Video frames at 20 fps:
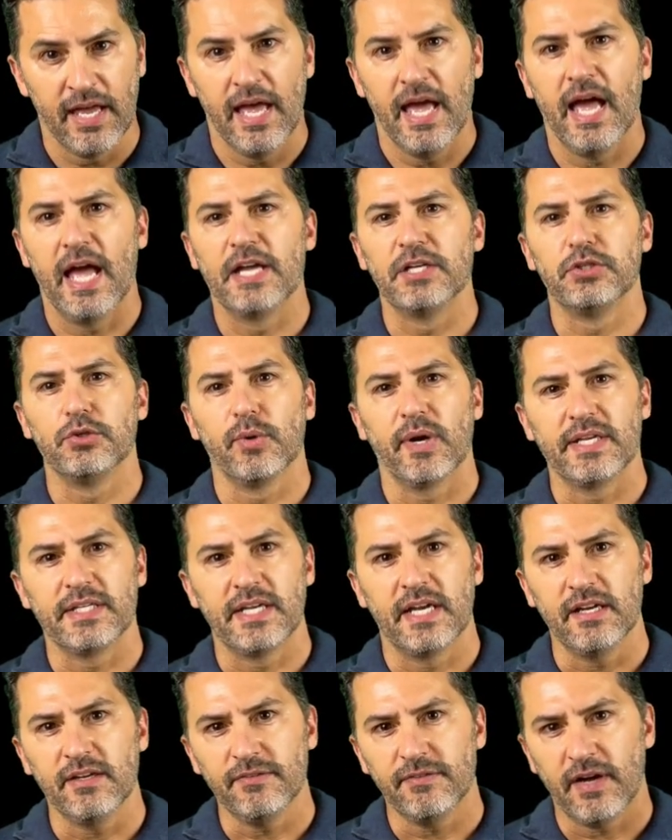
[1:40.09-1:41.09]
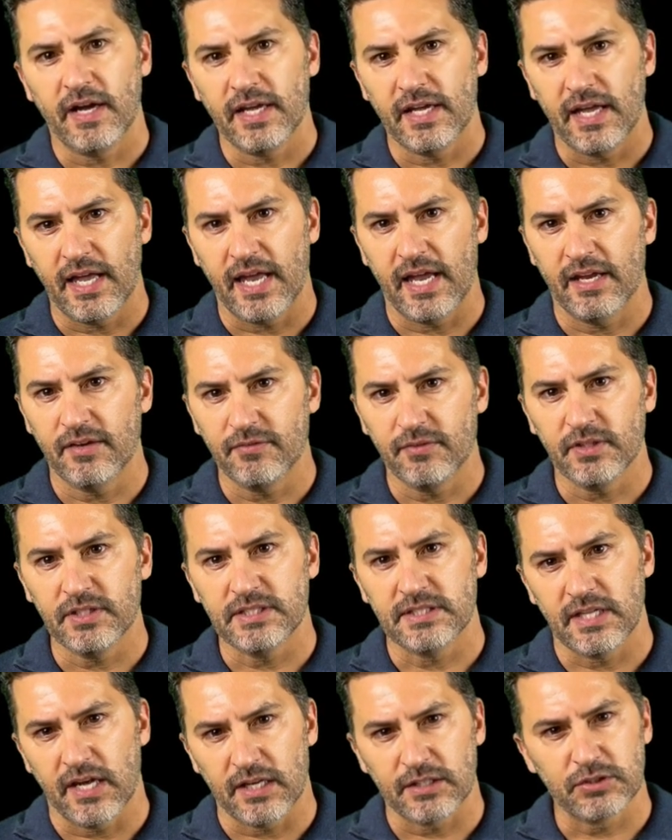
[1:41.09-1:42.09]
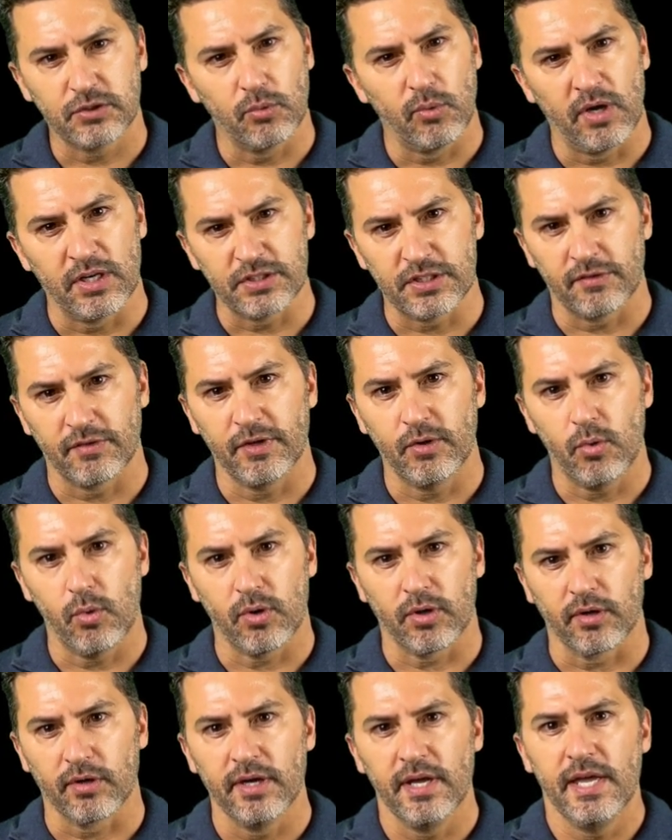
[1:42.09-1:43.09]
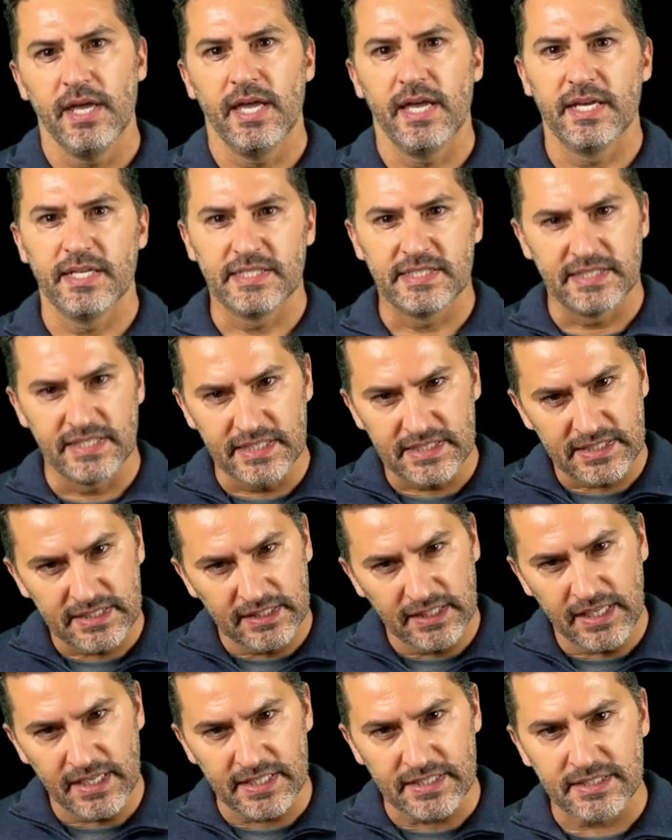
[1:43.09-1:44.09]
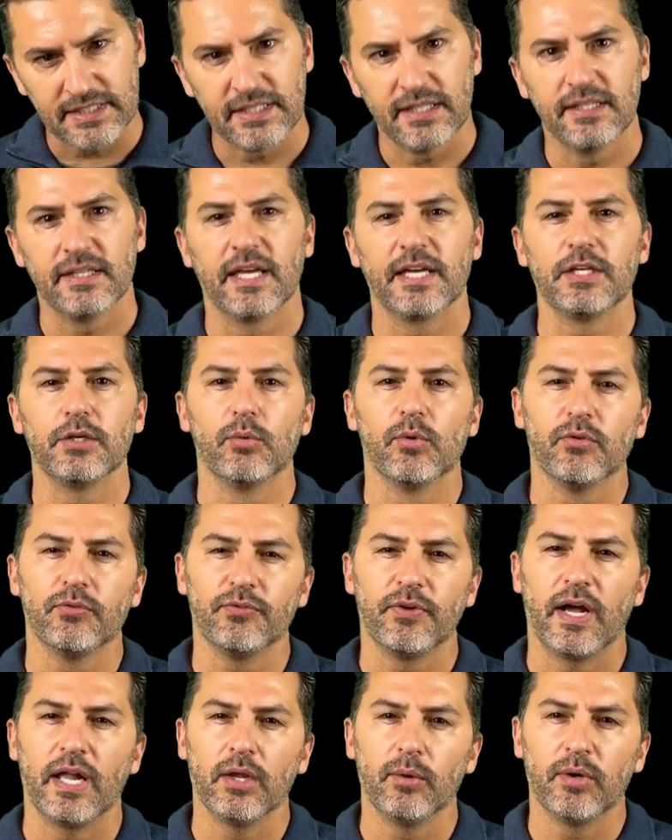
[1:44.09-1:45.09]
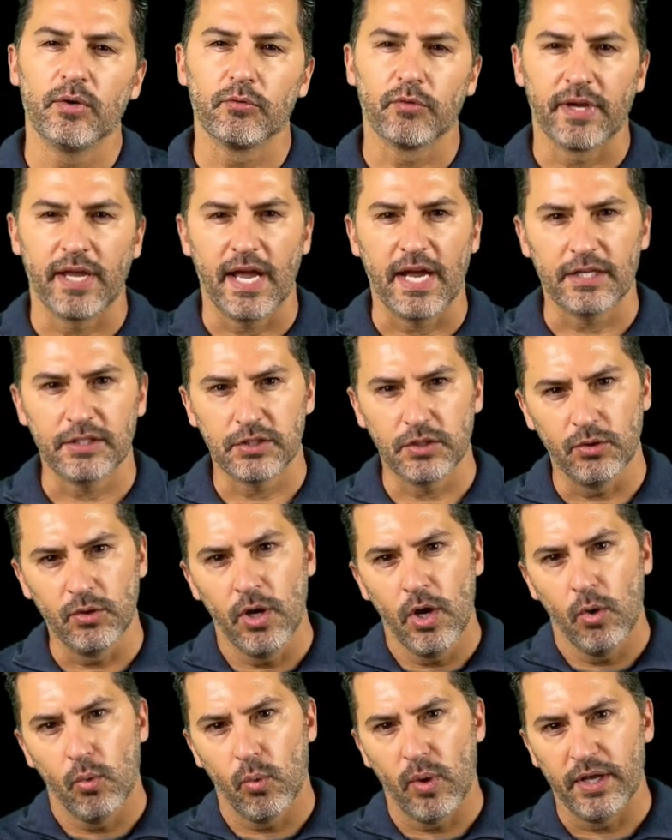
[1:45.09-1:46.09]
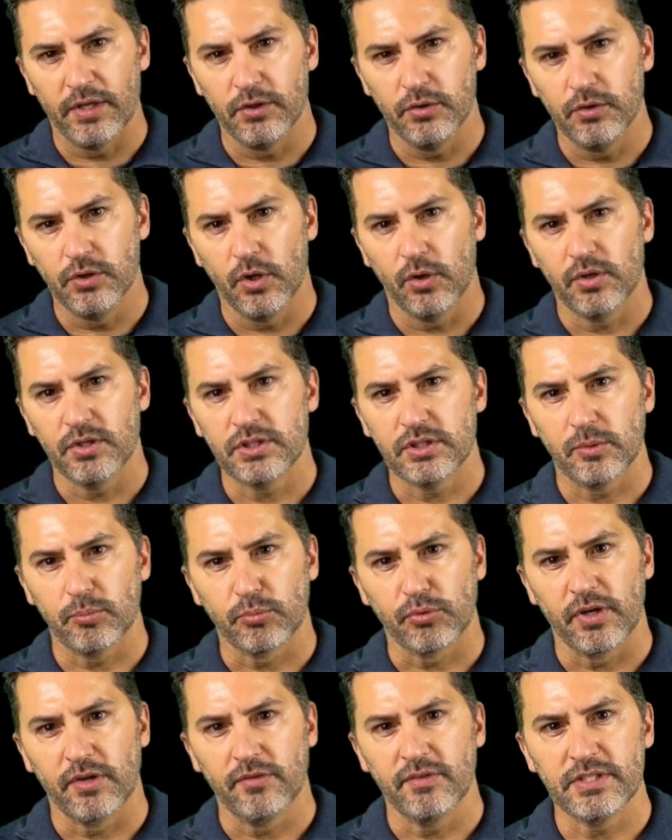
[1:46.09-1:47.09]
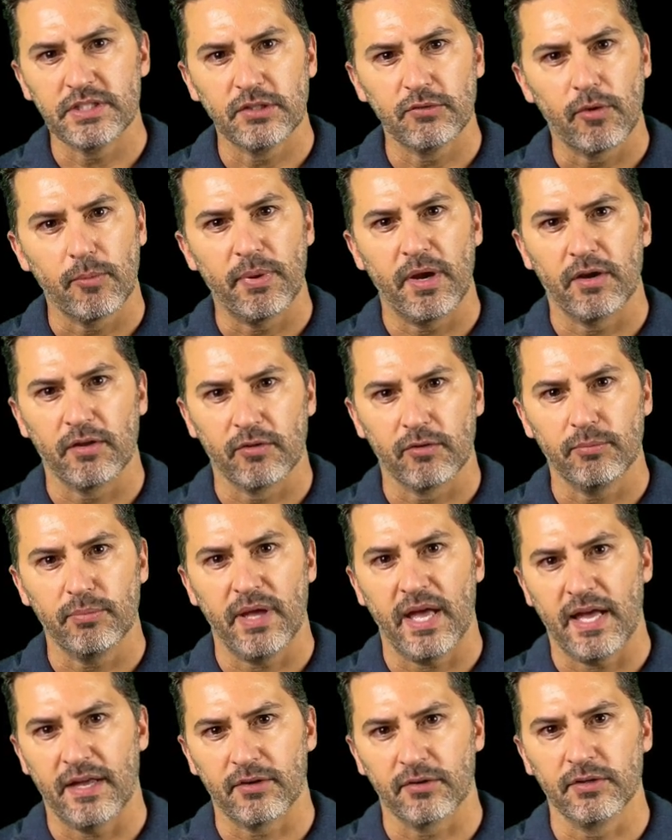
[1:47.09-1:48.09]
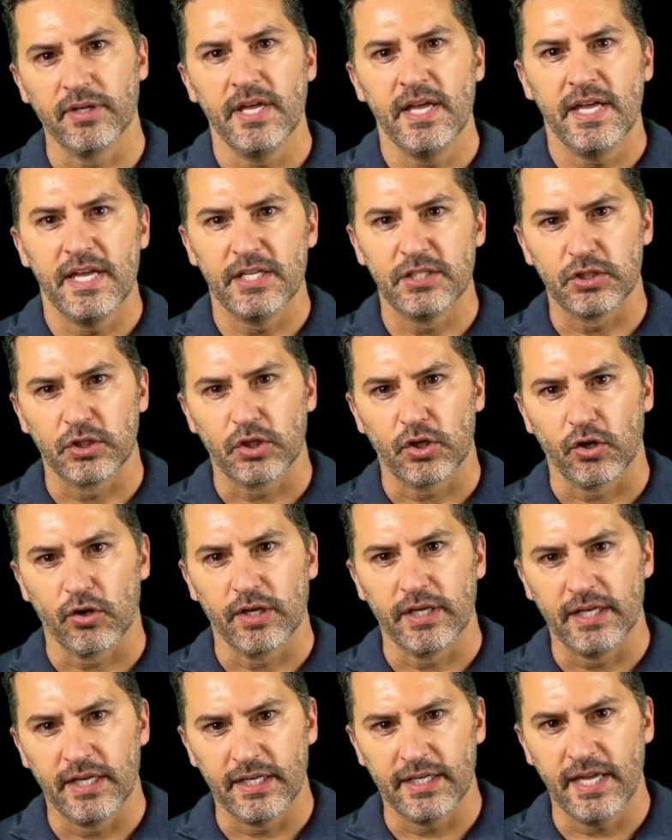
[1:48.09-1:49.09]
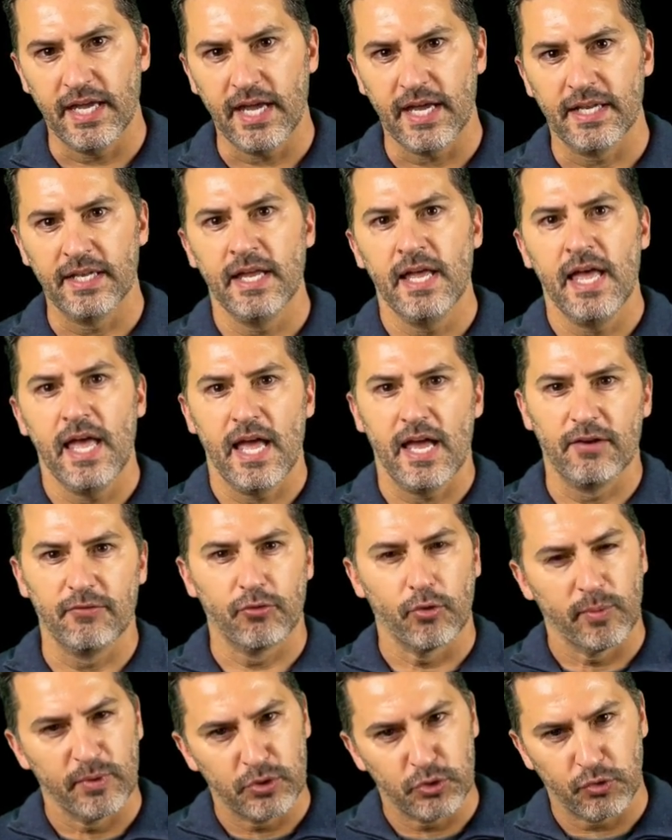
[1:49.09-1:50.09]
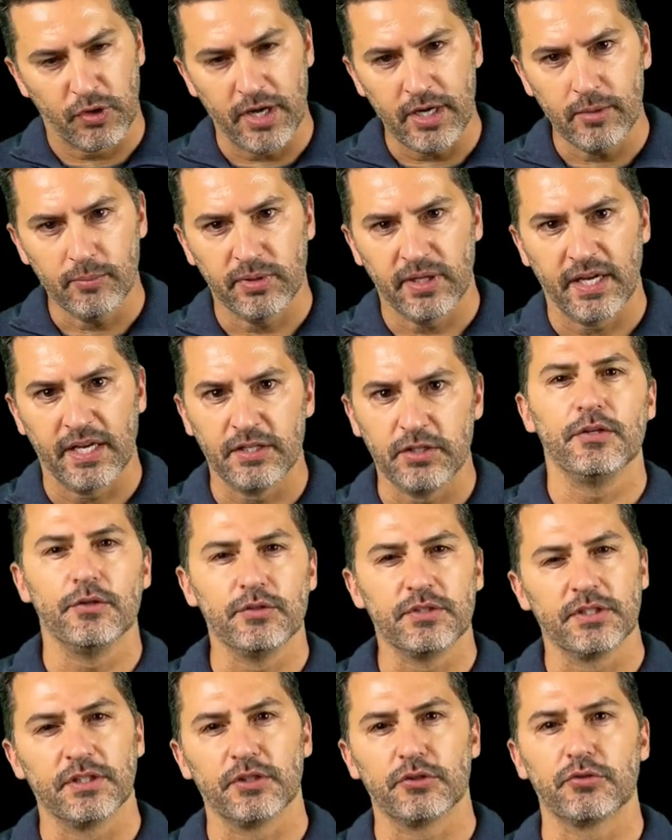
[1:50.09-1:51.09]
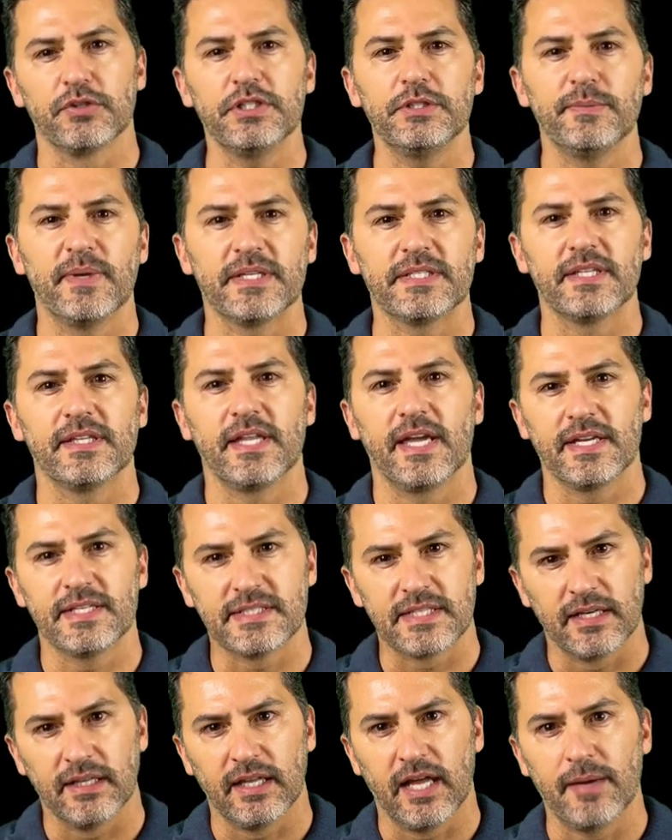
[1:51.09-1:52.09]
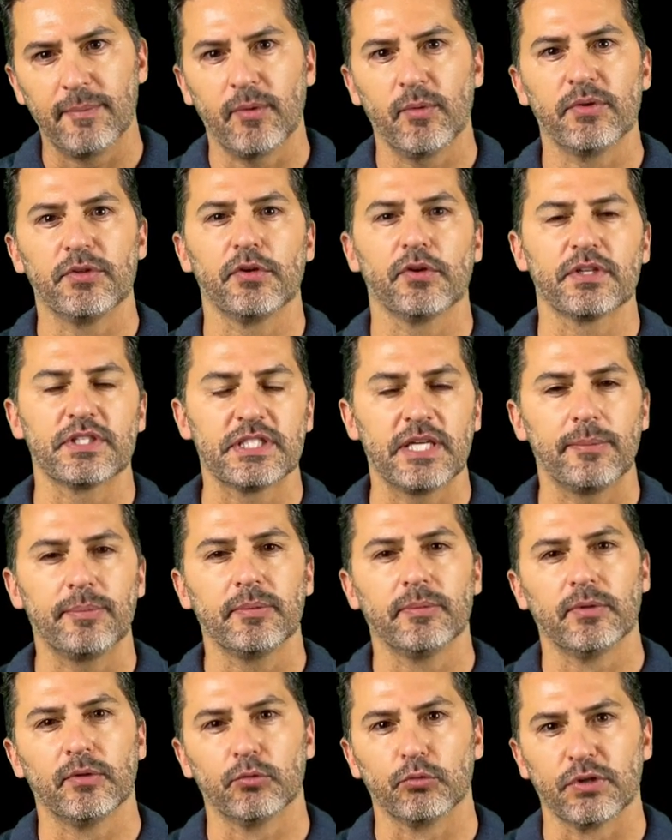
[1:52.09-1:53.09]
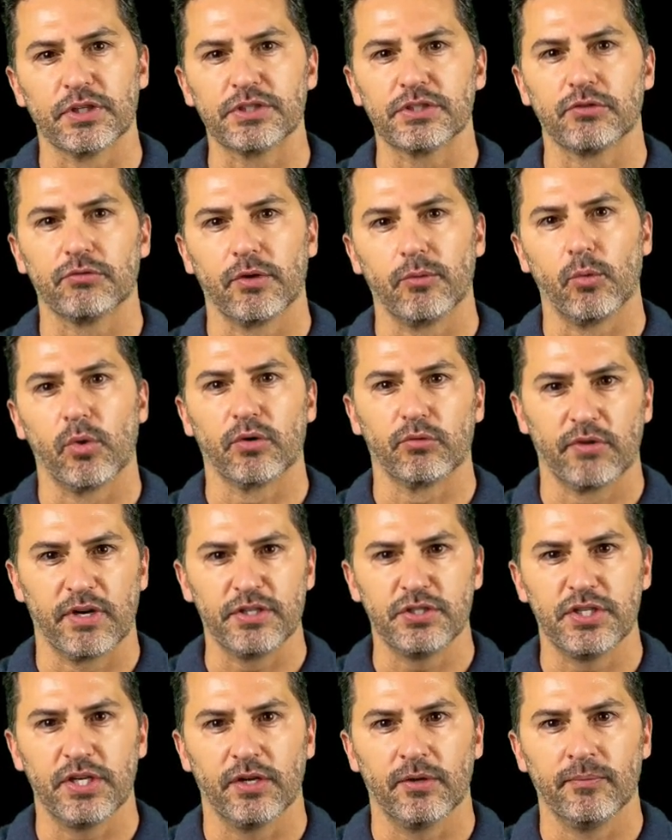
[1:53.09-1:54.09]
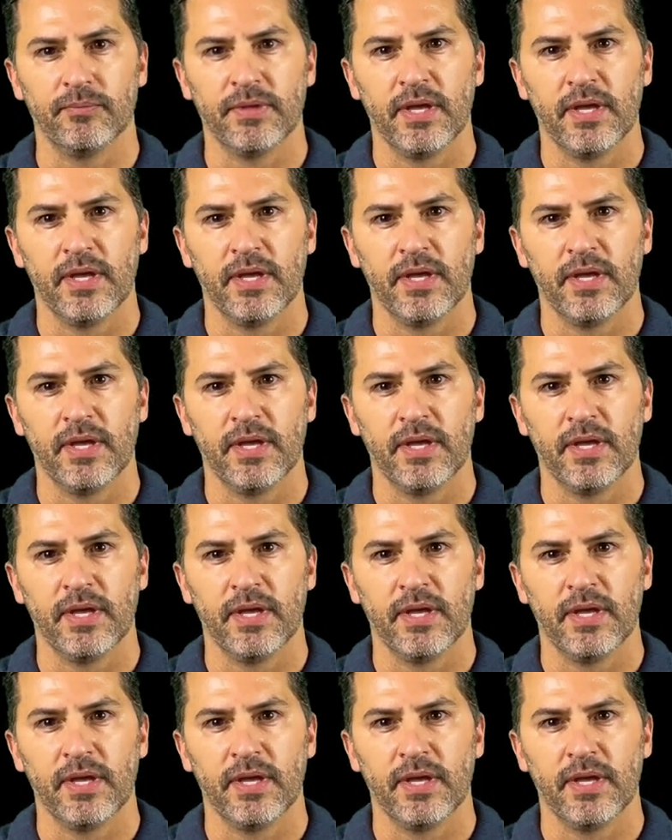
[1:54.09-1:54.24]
As you identify a handful of stocks to watch every quarter, it is this list that you will follow and react to when you notice the previously repetitive pattern is occurring again, and form a trading plan using the trees method that is in alignment with your acceptable risk-reward ratio.